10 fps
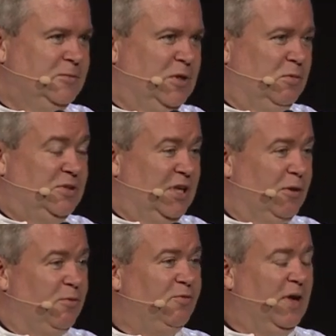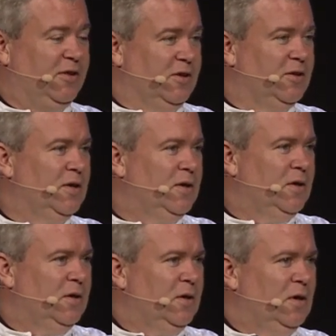And we see that reflected
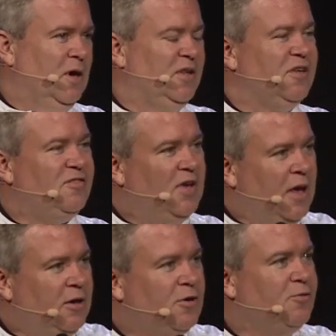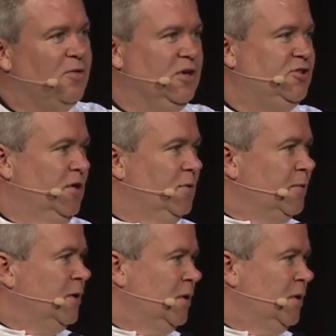in the tender friendship